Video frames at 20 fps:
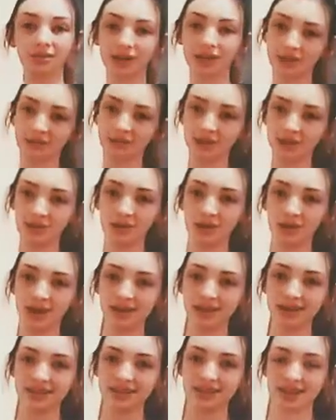have
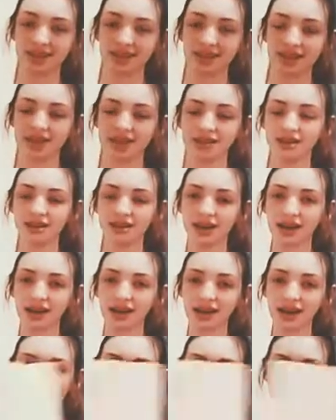a really cool
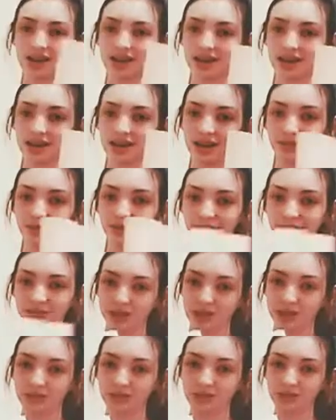old looking notebook
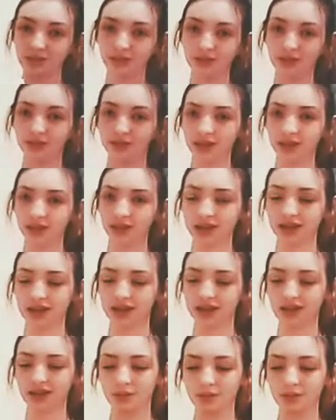that